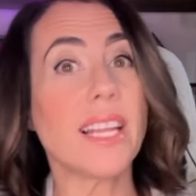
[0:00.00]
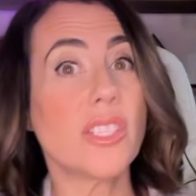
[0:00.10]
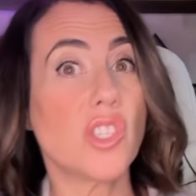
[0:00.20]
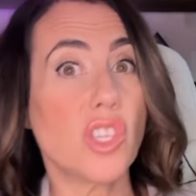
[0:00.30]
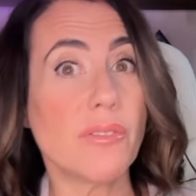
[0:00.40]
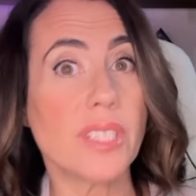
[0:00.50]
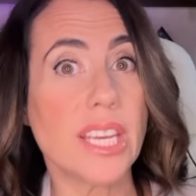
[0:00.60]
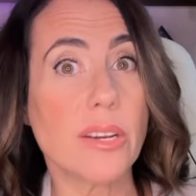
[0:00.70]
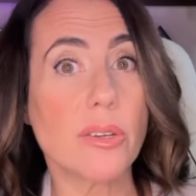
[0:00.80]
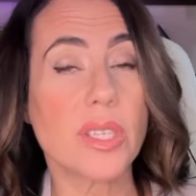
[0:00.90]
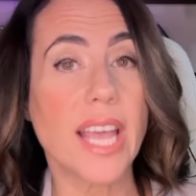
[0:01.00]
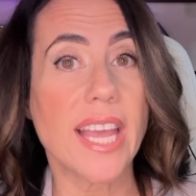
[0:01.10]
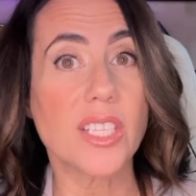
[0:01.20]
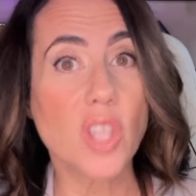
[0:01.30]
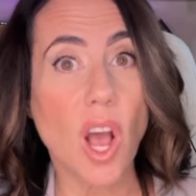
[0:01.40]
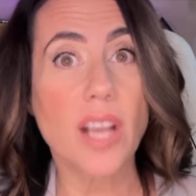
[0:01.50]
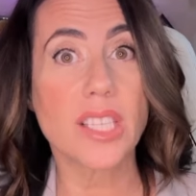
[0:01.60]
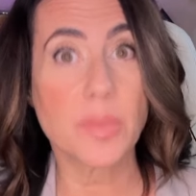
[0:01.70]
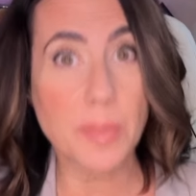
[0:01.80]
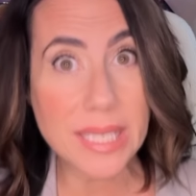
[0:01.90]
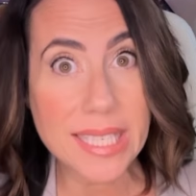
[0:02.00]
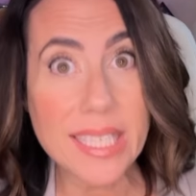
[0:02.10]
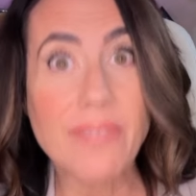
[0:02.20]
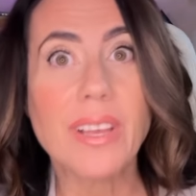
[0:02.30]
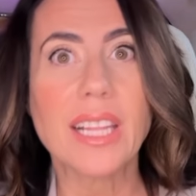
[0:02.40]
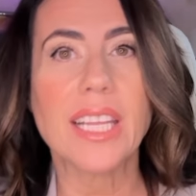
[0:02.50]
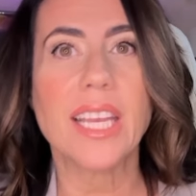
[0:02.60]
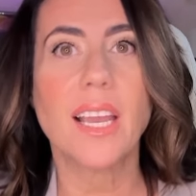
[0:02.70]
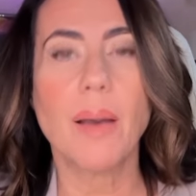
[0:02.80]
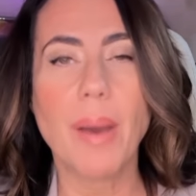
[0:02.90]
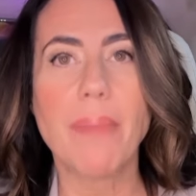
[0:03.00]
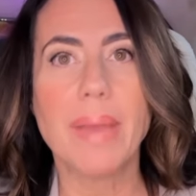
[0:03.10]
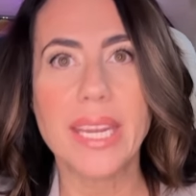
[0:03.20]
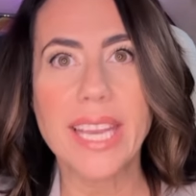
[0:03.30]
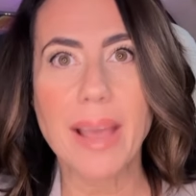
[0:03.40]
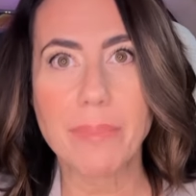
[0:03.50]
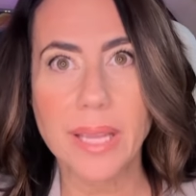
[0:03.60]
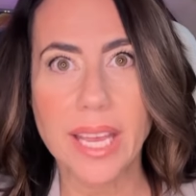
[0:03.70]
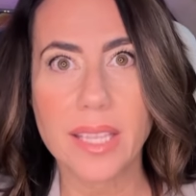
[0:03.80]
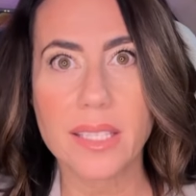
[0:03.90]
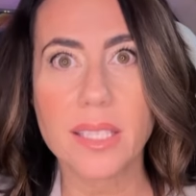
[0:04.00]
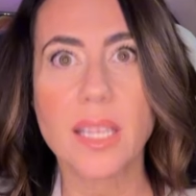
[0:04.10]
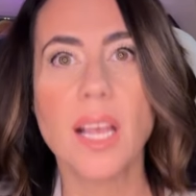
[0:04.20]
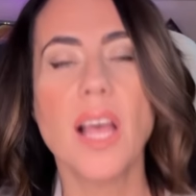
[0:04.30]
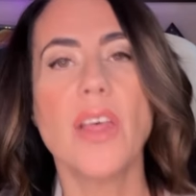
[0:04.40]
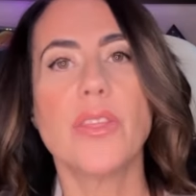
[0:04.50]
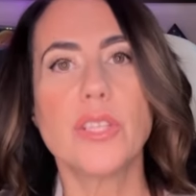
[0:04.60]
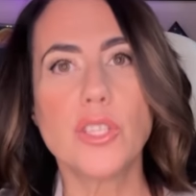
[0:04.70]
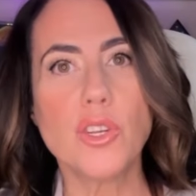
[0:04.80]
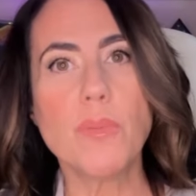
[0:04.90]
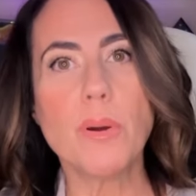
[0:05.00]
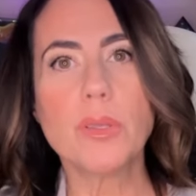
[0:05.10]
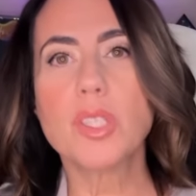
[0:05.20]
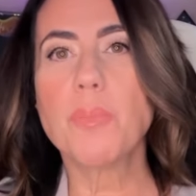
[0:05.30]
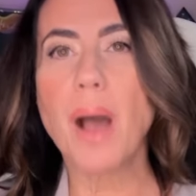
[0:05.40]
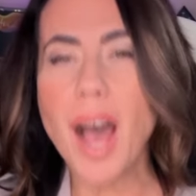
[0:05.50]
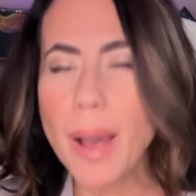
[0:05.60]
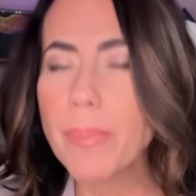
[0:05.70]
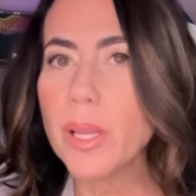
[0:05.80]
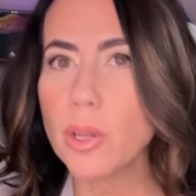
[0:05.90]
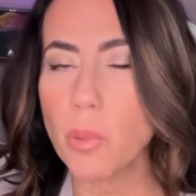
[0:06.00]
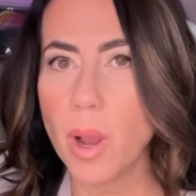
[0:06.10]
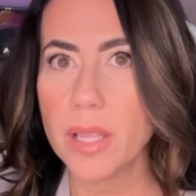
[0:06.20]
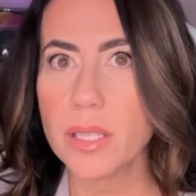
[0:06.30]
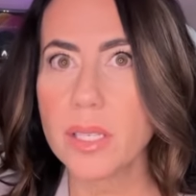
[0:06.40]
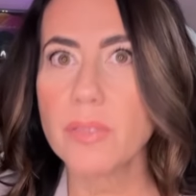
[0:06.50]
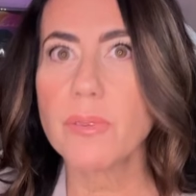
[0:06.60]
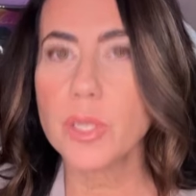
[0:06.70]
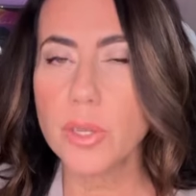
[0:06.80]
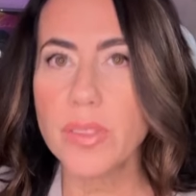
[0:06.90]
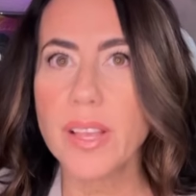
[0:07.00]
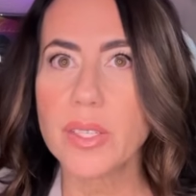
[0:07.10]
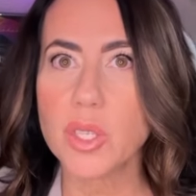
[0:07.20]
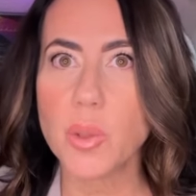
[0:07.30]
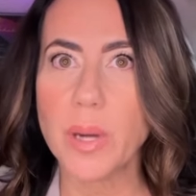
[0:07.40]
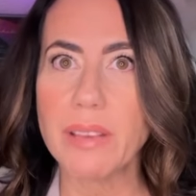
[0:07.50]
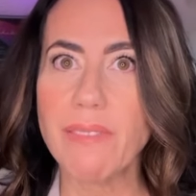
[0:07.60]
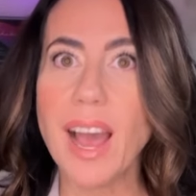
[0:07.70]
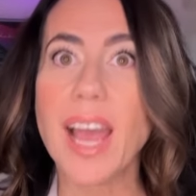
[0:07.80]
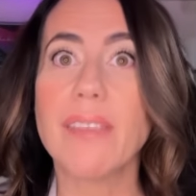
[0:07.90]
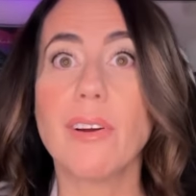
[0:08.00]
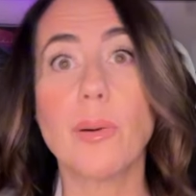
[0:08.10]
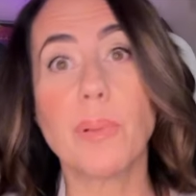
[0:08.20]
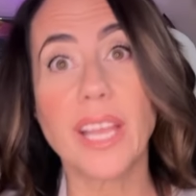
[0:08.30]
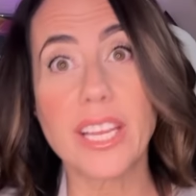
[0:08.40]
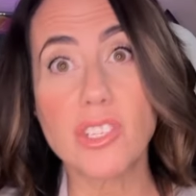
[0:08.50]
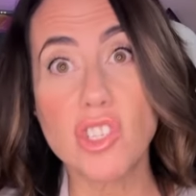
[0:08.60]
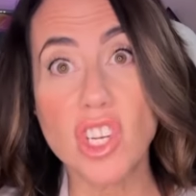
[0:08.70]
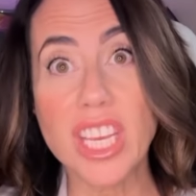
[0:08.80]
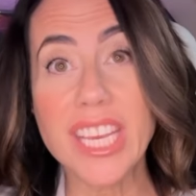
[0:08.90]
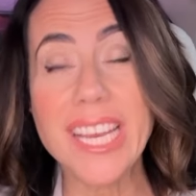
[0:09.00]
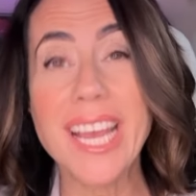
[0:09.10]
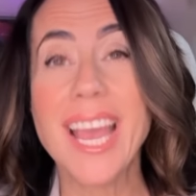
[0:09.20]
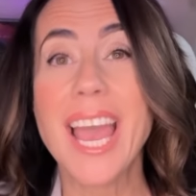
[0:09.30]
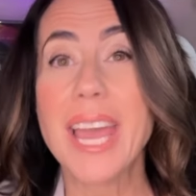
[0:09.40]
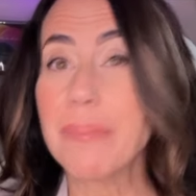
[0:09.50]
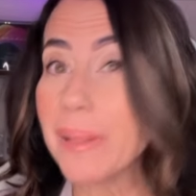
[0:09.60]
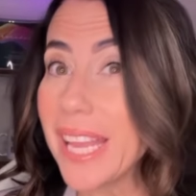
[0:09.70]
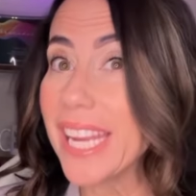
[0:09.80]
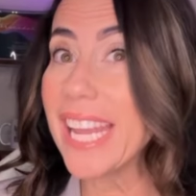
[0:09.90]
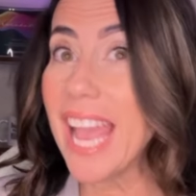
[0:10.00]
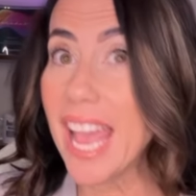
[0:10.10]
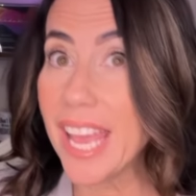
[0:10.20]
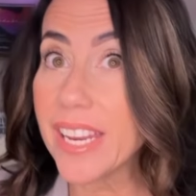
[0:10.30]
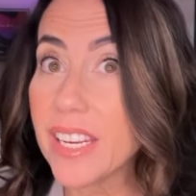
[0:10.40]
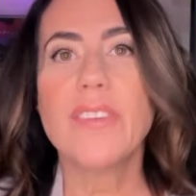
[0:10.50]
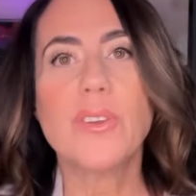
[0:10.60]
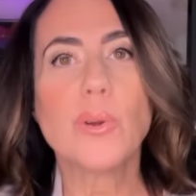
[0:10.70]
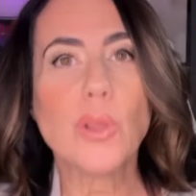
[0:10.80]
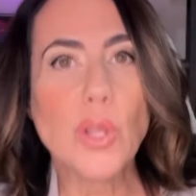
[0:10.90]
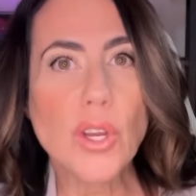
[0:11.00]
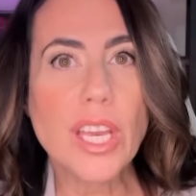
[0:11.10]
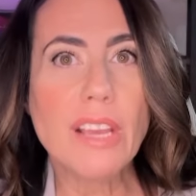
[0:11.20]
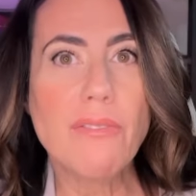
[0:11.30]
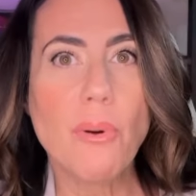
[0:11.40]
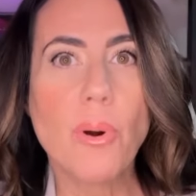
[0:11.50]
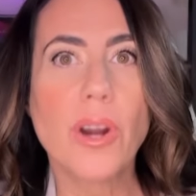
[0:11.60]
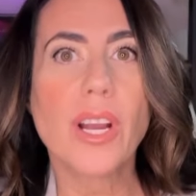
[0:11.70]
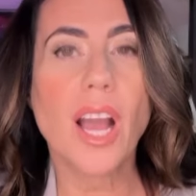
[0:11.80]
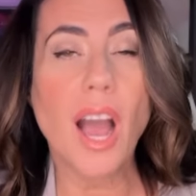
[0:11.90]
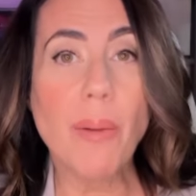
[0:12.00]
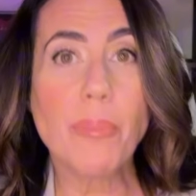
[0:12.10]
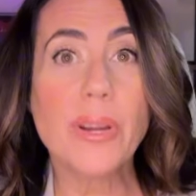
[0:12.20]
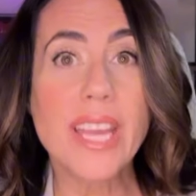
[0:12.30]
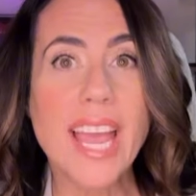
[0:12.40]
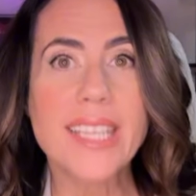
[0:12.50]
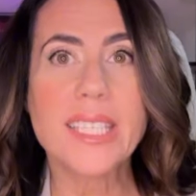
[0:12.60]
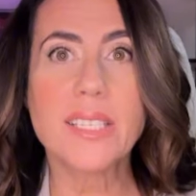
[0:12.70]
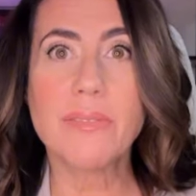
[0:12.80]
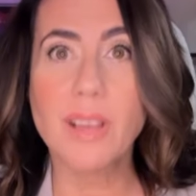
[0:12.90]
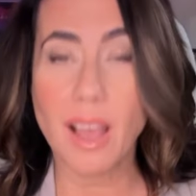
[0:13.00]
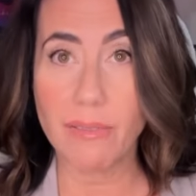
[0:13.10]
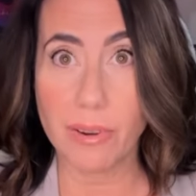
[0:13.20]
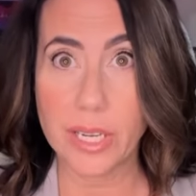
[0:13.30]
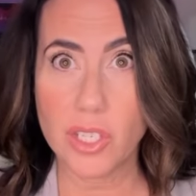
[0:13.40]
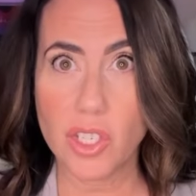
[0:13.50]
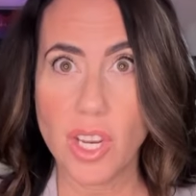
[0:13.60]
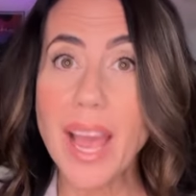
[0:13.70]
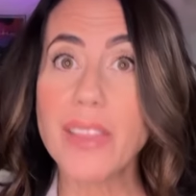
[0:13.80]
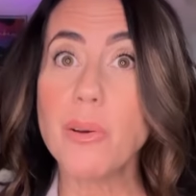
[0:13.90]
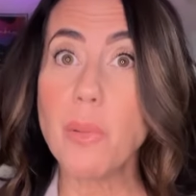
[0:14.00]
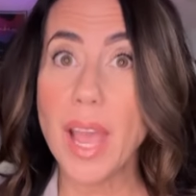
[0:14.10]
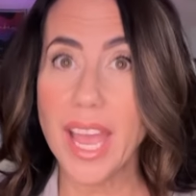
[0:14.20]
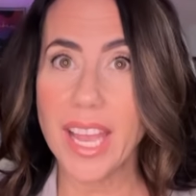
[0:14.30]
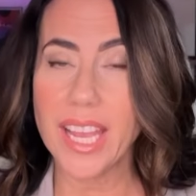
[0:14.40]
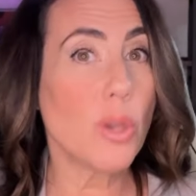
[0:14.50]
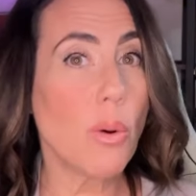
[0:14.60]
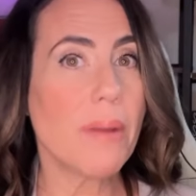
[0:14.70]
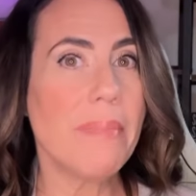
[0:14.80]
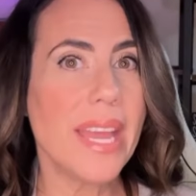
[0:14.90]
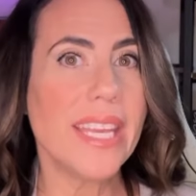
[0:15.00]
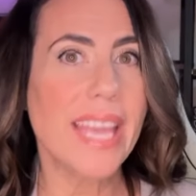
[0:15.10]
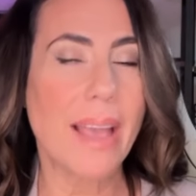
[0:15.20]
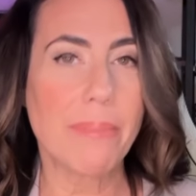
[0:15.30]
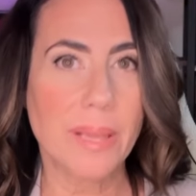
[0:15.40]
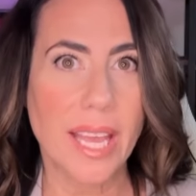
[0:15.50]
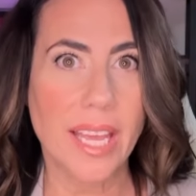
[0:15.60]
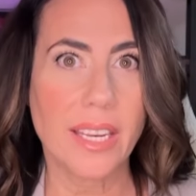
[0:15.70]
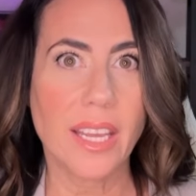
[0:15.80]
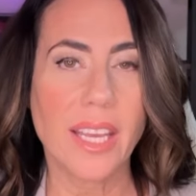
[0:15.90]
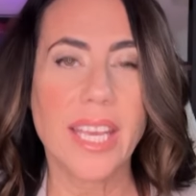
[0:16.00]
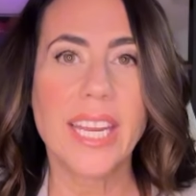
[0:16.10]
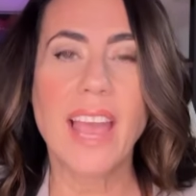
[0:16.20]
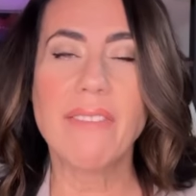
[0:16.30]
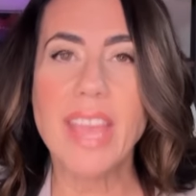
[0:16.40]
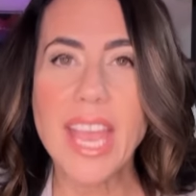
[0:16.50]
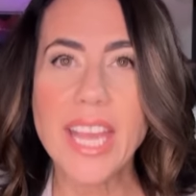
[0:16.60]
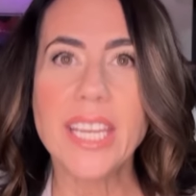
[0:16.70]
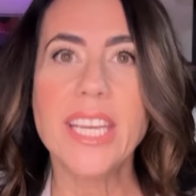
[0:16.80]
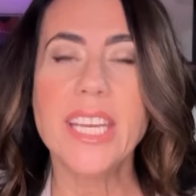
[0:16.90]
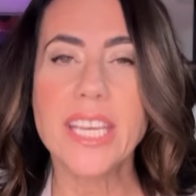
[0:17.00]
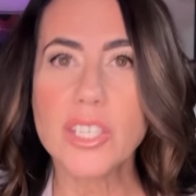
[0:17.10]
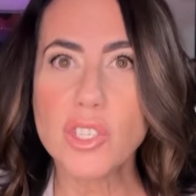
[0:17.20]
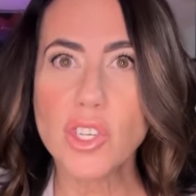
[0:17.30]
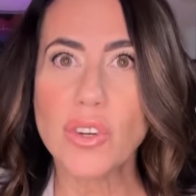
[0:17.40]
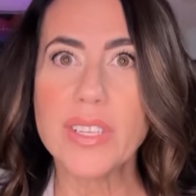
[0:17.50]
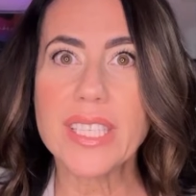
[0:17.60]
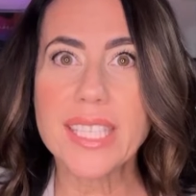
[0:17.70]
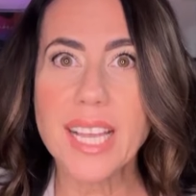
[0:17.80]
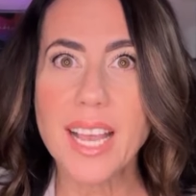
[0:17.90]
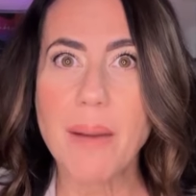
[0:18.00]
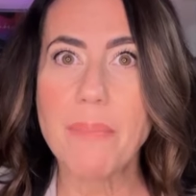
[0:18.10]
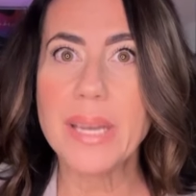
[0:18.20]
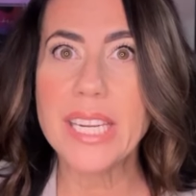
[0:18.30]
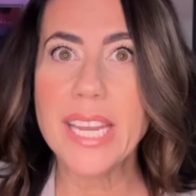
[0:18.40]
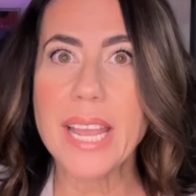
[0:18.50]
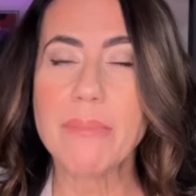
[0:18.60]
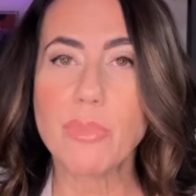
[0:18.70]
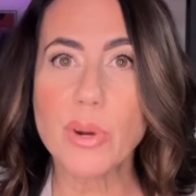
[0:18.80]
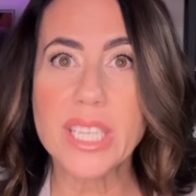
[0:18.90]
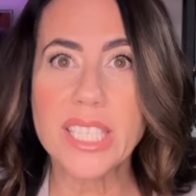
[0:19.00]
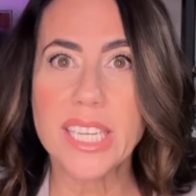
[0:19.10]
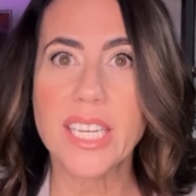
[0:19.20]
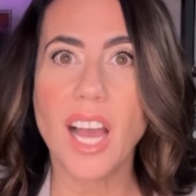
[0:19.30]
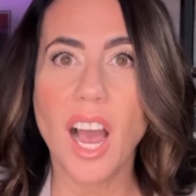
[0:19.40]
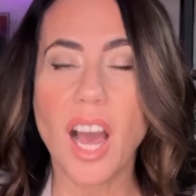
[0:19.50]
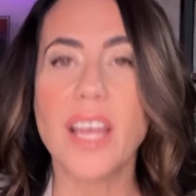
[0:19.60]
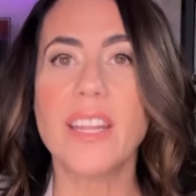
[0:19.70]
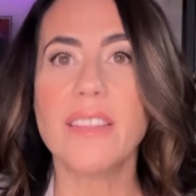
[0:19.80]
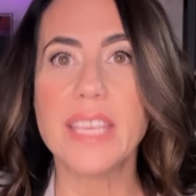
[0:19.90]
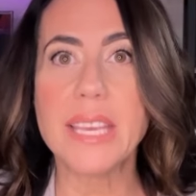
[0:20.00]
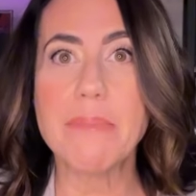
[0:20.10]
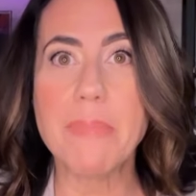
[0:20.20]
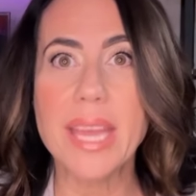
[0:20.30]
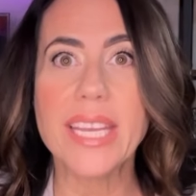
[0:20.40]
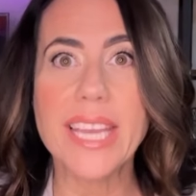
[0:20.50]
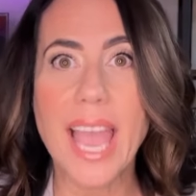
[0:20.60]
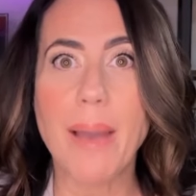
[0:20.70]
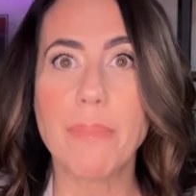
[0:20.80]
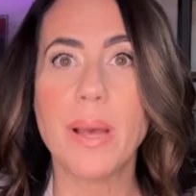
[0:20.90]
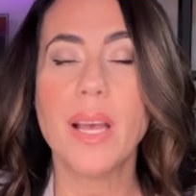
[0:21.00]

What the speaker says: let's shift gears and talk specifically about medigap plans. The two most popular ones for 2025 are Plan G and Plan N. If you're looking for comprehensive coverage, by the way, your medigap plan can have any insurance company name printed on the medigap